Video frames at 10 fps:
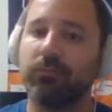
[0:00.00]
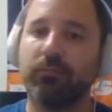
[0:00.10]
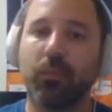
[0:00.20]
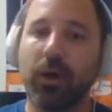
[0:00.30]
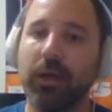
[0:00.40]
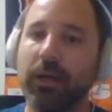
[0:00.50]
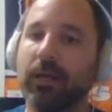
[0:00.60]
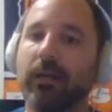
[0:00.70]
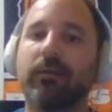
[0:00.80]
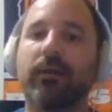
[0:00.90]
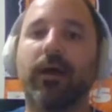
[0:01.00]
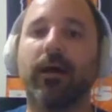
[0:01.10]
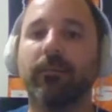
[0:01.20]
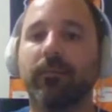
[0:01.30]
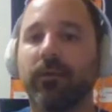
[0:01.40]
break, and
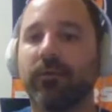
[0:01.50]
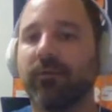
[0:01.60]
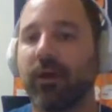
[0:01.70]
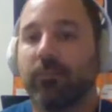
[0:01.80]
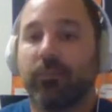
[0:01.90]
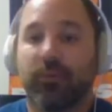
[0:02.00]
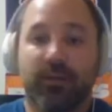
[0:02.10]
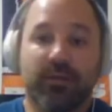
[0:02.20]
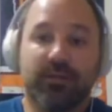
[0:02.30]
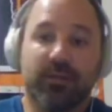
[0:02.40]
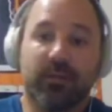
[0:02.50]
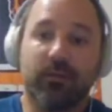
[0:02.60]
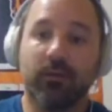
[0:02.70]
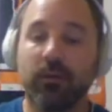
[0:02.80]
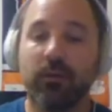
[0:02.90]
they've had a pretty
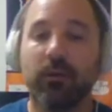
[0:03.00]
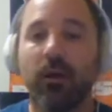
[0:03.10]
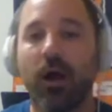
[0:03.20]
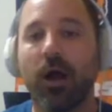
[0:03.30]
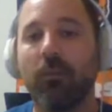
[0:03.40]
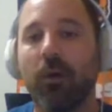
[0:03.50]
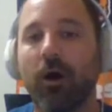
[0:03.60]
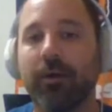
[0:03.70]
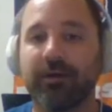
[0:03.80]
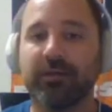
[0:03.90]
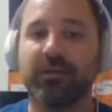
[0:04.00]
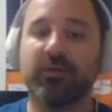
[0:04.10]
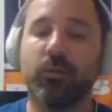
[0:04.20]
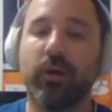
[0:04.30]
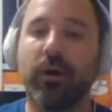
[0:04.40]
decent August
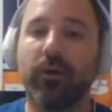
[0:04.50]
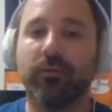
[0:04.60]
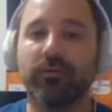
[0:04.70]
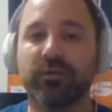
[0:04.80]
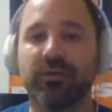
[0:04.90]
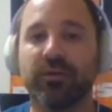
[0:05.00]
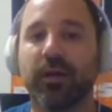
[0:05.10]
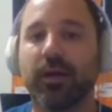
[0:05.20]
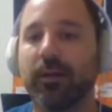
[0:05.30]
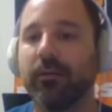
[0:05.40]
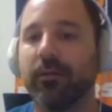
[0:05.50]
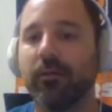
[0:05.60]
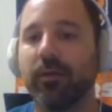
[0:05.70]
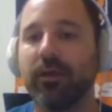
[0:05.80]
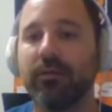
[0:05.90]
as well. Just
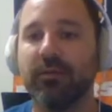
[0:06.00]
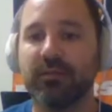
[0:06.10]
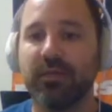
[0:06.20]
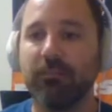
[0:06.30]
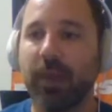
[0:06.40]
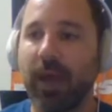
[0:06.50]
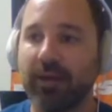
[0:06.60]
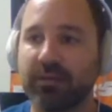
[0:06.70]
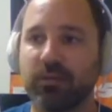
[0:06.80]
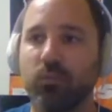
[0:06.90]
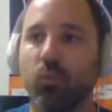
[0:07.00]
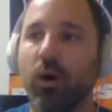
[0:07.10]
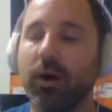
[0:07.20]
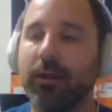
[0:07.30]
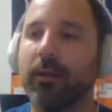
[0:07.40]
getting the team back
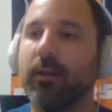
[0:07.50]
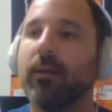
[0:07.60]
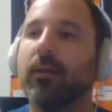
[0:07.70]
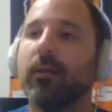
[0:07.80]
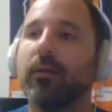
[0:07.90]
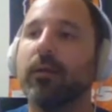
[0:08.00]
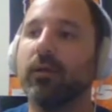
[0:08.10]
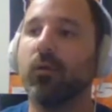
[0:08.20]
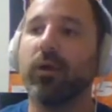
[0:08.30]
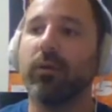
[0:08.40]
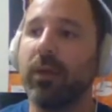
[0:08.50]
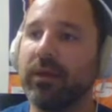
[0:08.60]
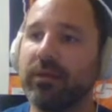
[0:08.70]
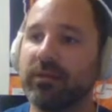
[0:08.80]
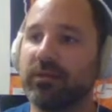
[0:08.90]
somewhat. Eloy
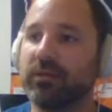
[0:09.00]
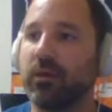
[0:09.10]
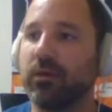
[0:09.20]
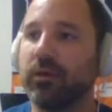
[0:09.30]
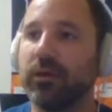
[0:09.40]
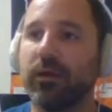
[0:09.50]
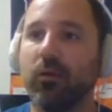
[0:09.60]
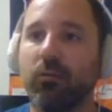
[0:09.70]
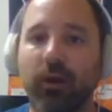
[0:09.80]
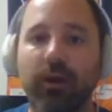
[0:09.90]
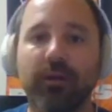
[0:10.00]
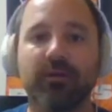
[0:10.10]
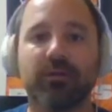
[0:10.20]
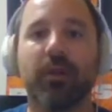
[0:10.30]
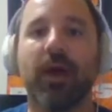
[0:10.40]
Jimenez started hitting home
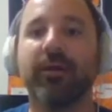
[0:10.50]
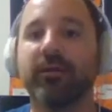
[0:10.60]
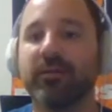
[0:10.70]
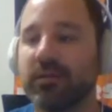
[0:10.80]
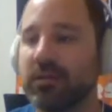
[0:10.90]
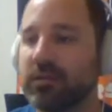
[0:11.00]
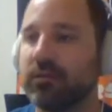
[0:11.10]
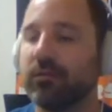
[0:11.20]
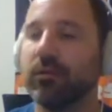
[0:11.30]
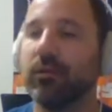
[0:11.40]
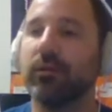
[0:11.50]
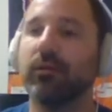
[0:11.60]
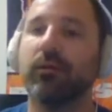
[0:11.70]
runs, batting consistently.